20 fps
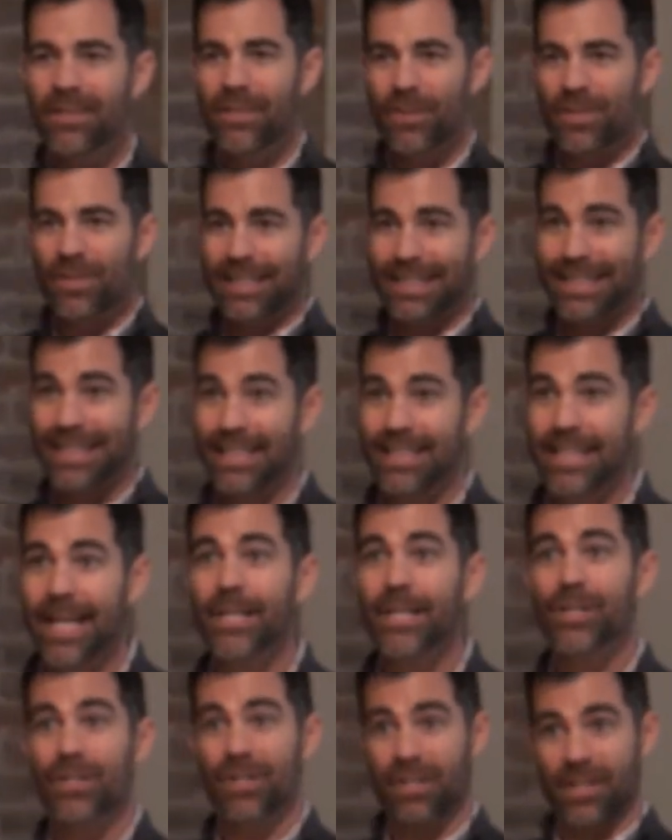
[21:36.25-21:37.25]
there's like
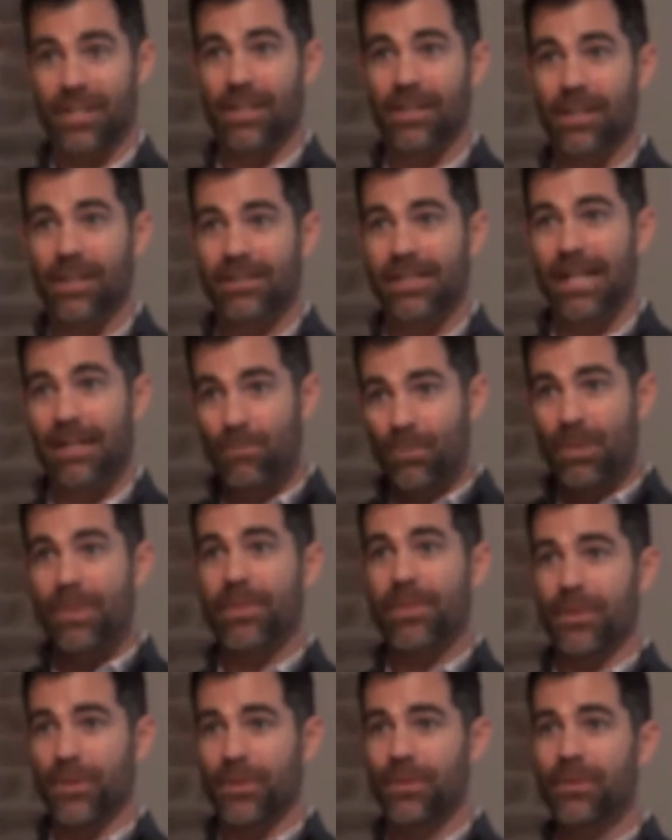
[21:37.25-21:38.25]
connection here because I'm
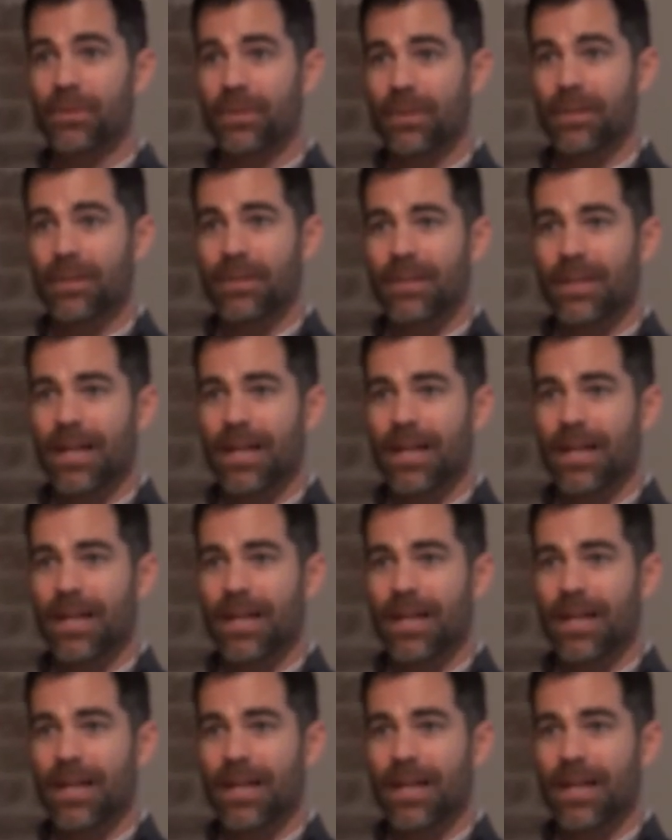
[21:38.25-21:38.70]
with you.